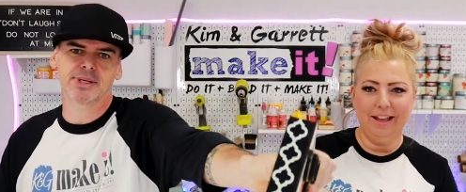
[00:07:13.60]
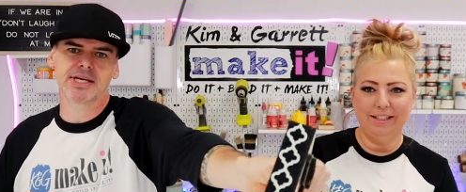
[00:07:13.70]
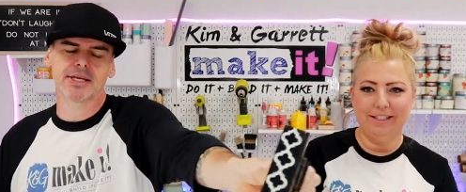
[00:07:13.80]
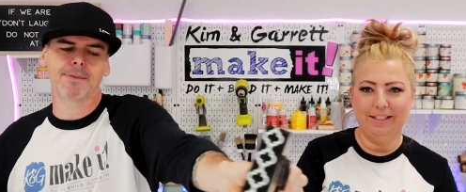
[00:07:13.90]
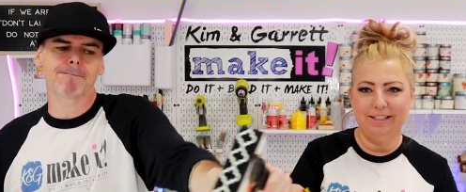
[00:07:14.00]

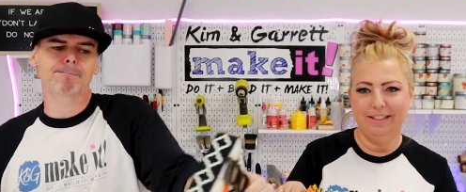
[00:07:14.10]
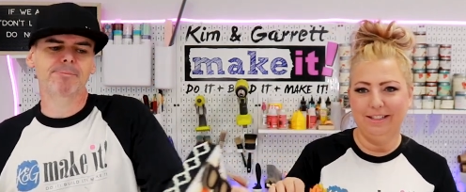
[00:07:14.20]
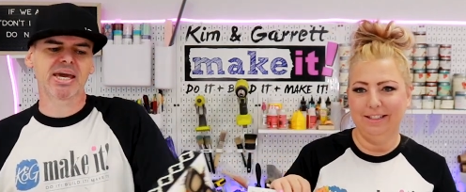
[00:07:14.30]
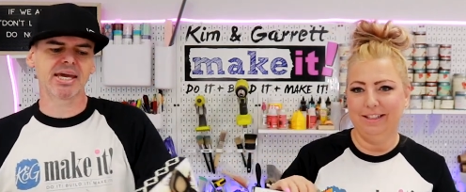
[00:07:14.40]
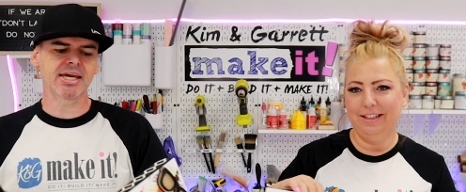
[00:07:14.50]
Speaker 1: yes.
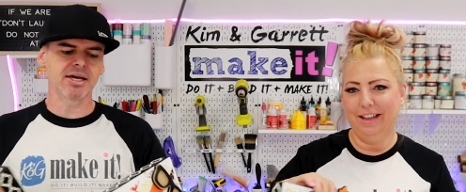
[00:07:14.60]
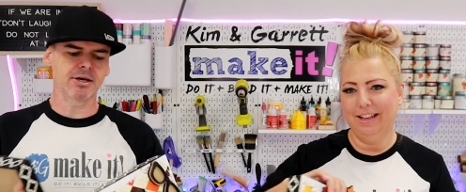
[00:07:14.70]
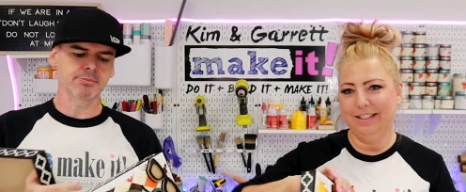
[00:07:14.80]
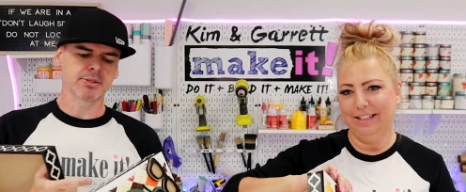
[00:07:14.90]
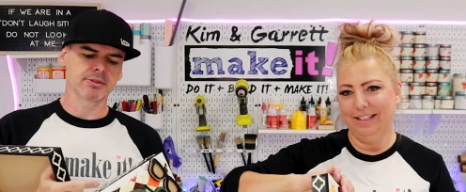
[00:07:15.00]
mean, bam,
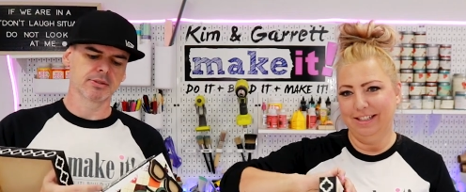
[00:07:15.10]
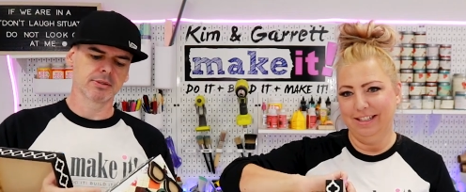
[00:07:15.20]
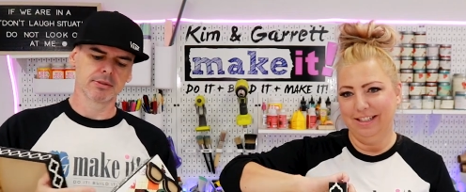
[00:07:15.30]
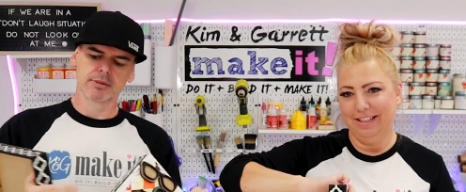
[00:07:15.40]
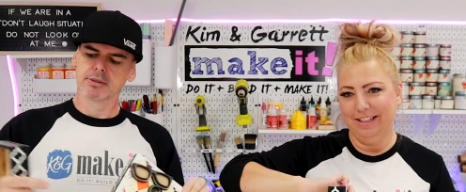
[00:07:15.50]

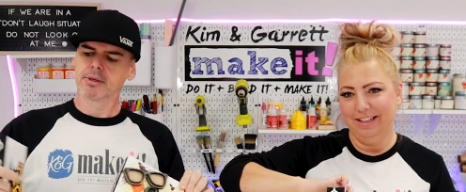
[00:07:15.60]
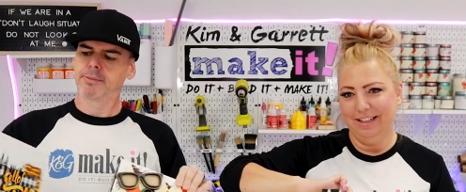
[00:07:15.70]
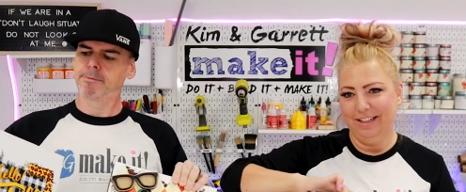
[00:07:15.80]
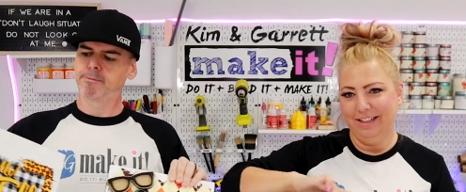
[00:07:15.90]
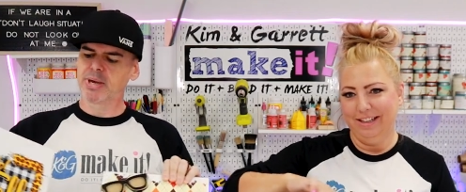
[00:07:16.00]
yes.
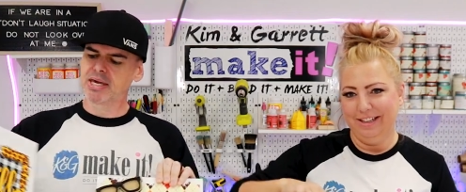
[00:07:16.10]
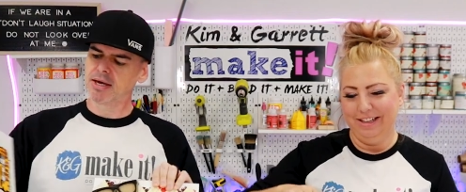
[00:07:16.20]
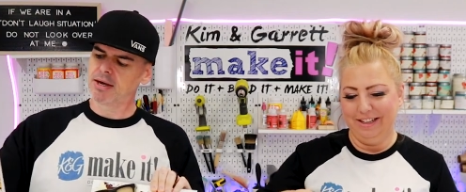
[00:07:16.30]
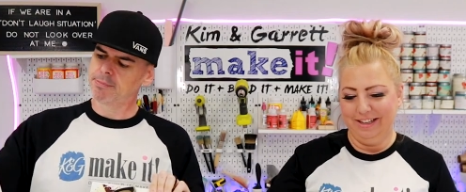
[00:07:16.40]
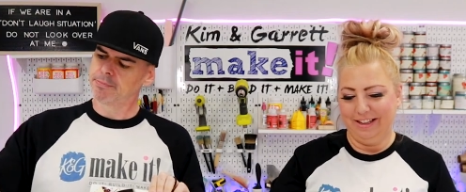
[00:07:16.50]

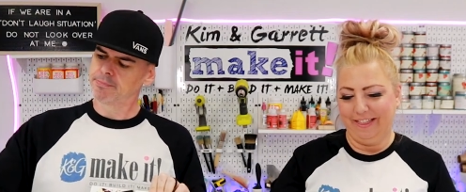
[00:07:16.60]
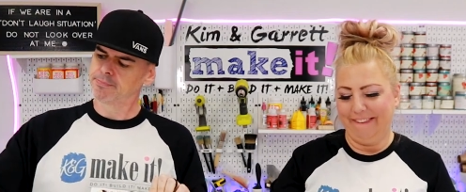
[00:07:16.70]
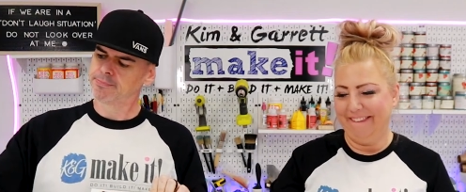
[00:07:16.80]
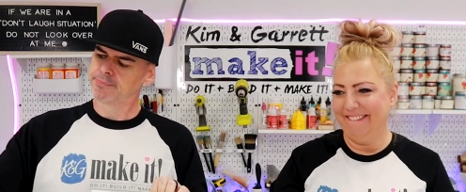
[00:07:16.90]
bam.